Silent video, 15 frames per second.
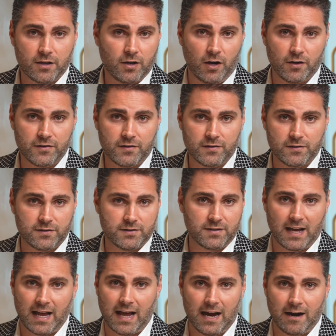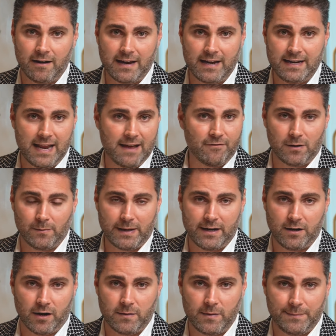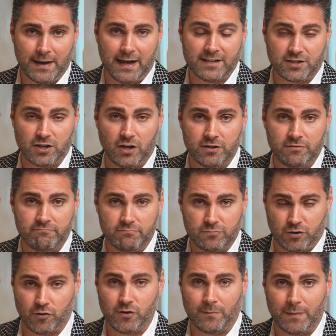costs are inevitably going to be passed on to the